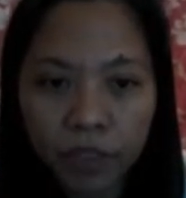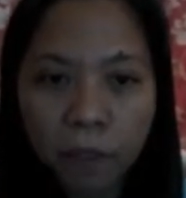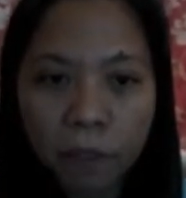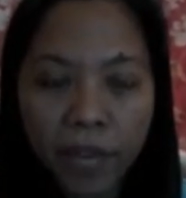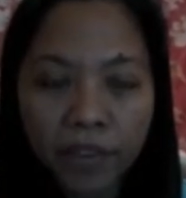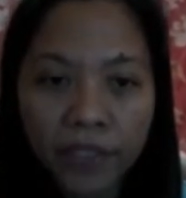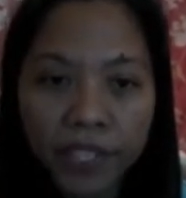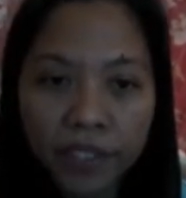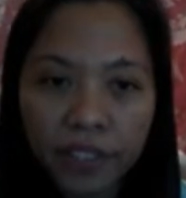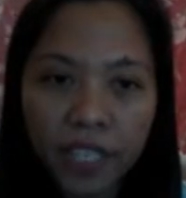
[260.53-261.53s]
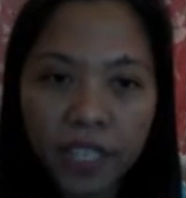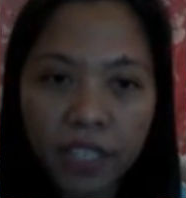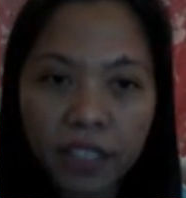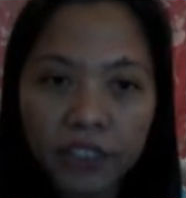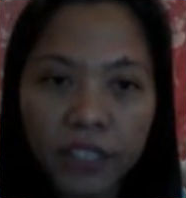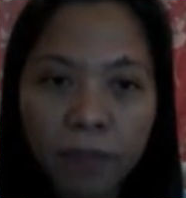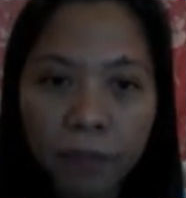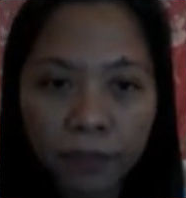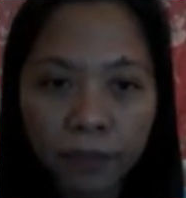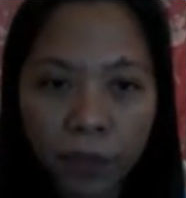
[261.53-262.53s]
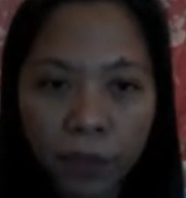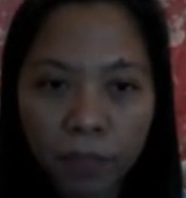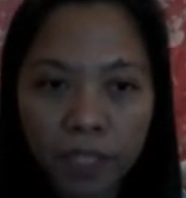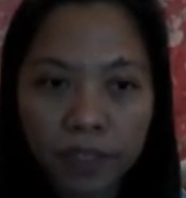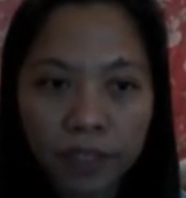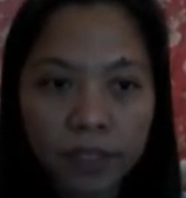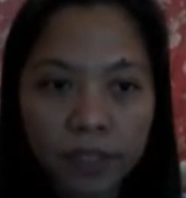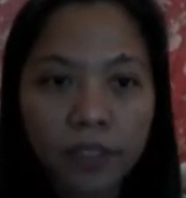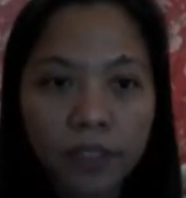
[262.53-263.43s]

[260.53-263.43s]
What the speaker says: comparing the job performance